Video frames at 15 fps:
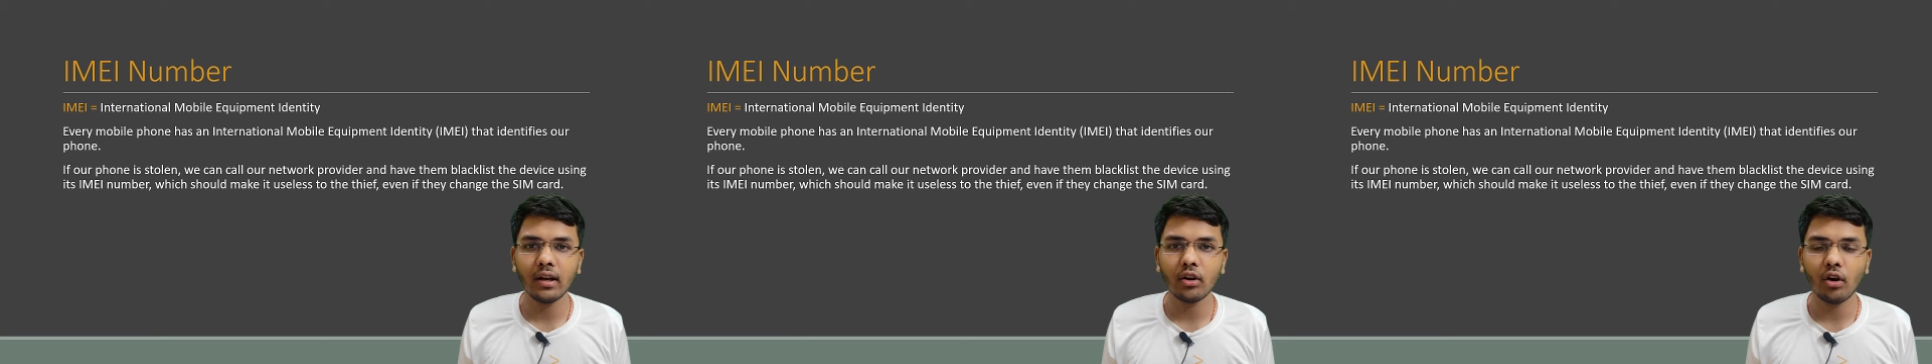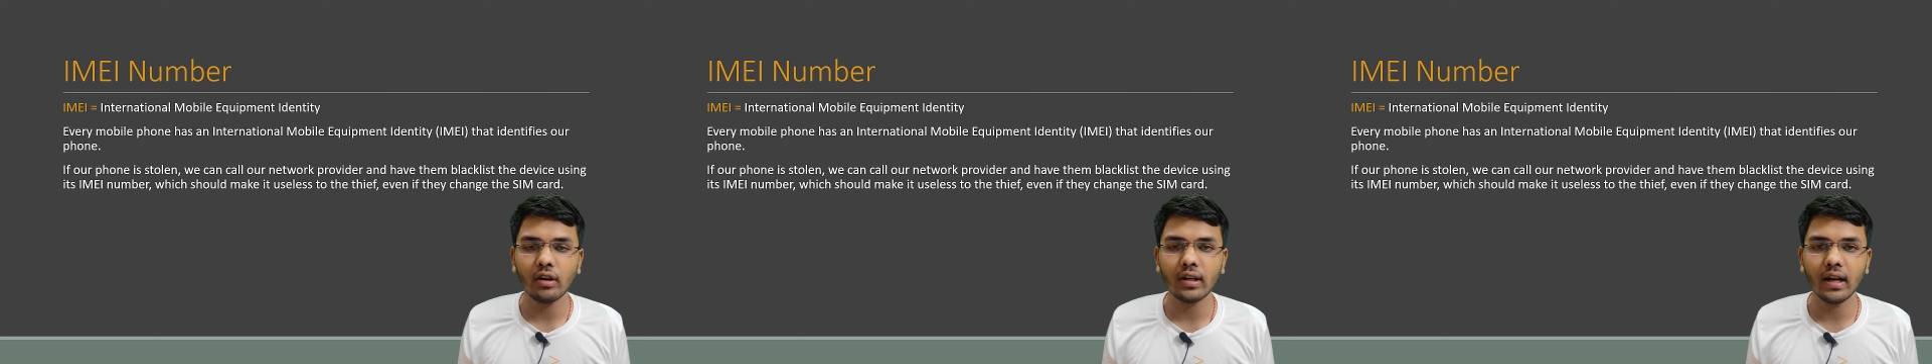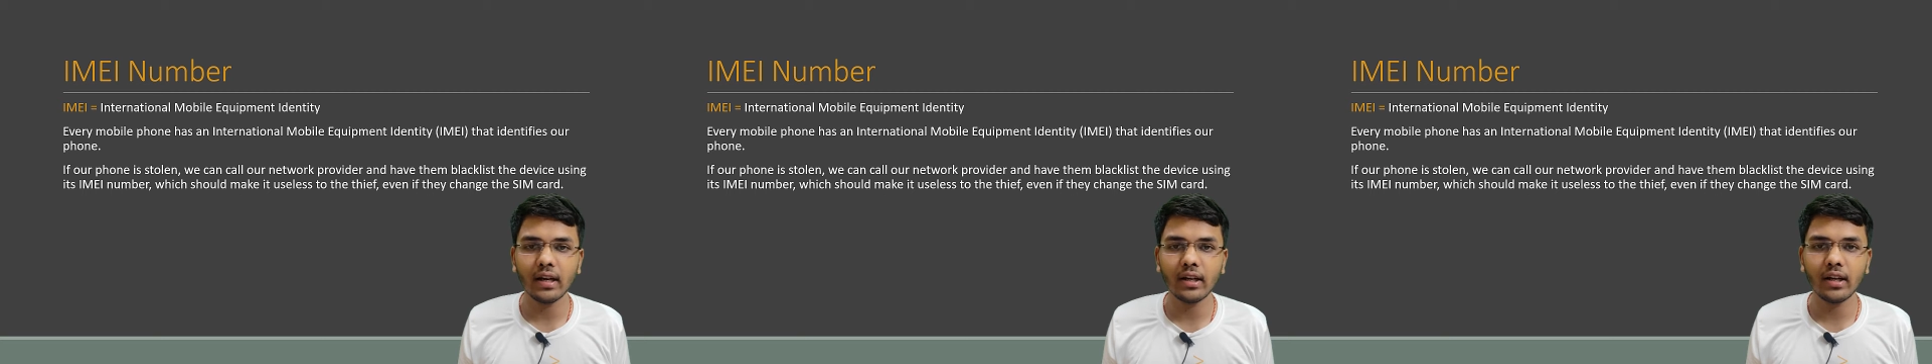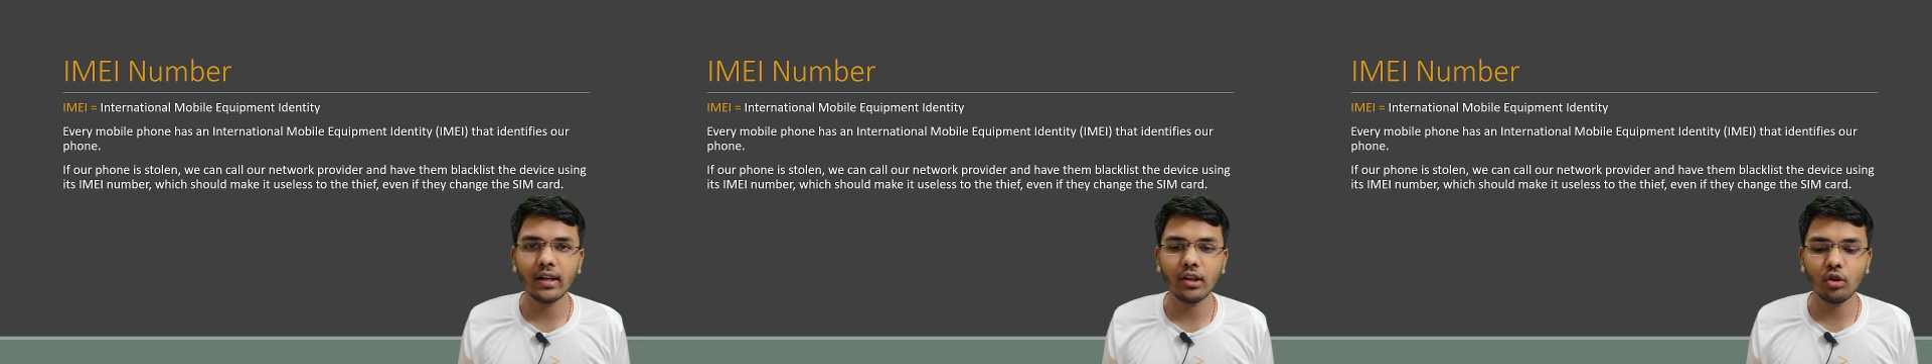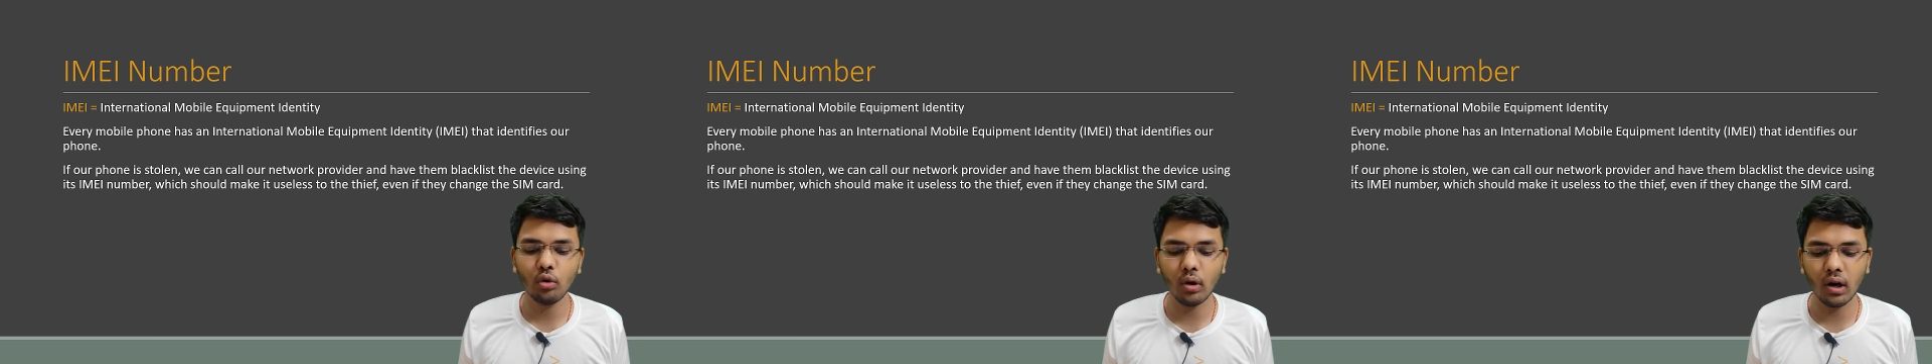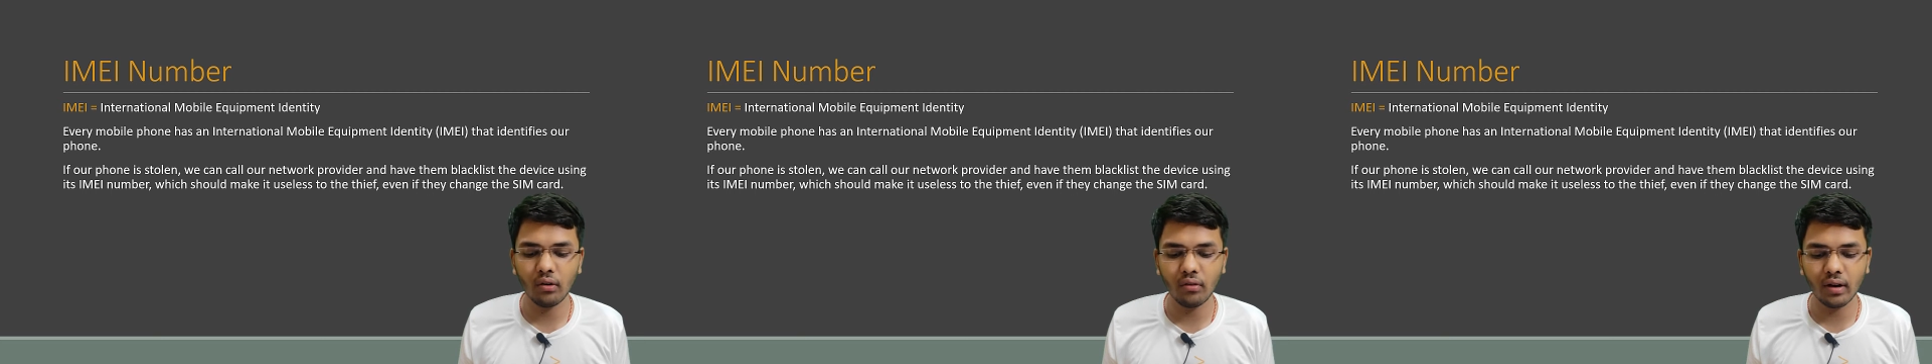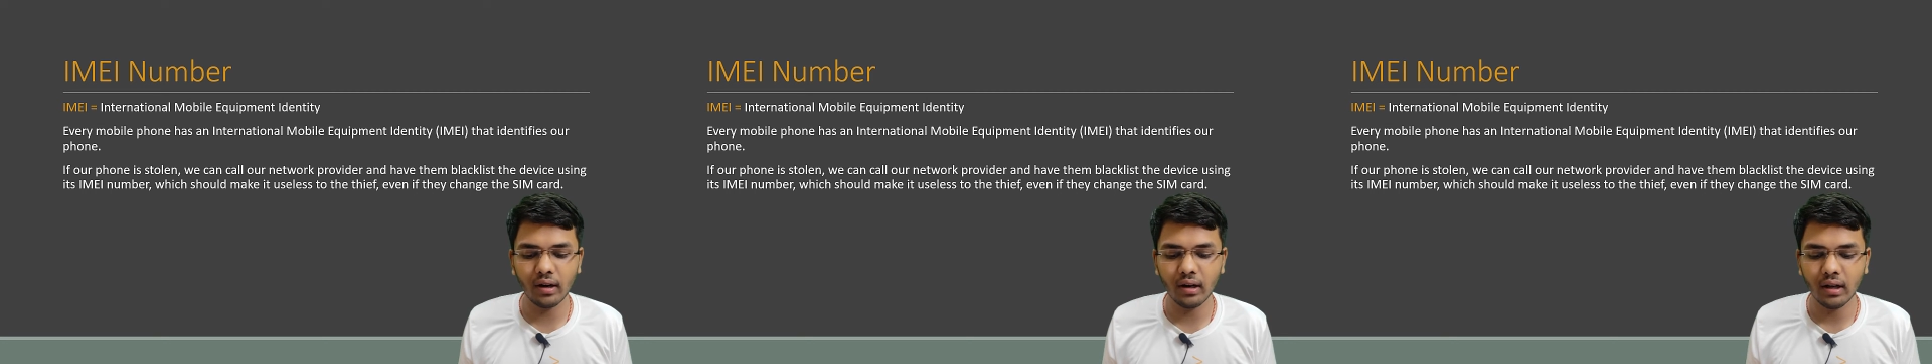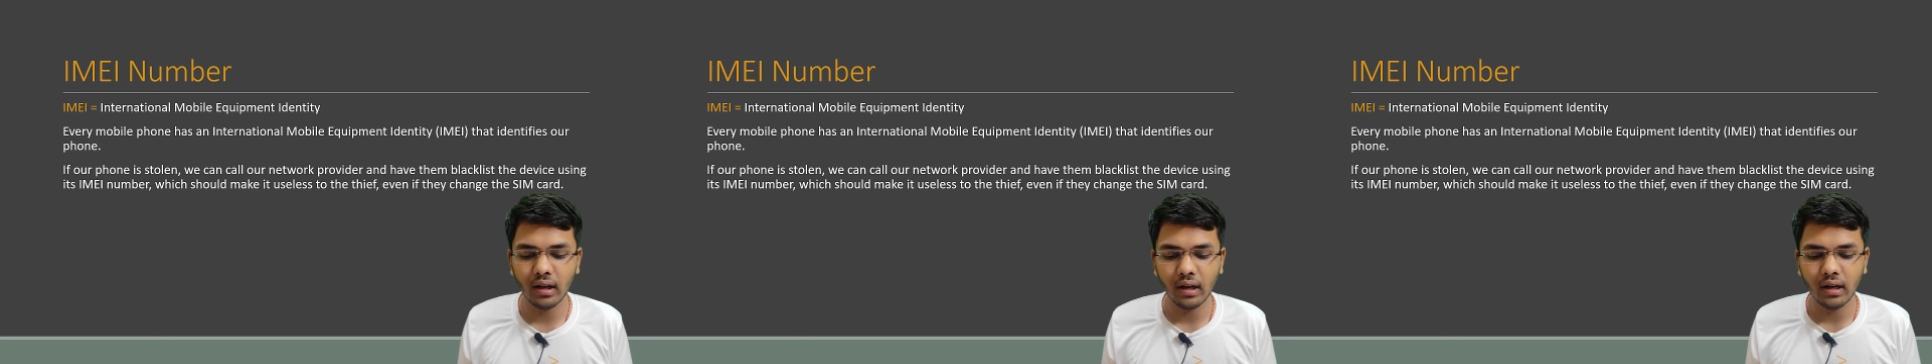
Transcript: contacting to our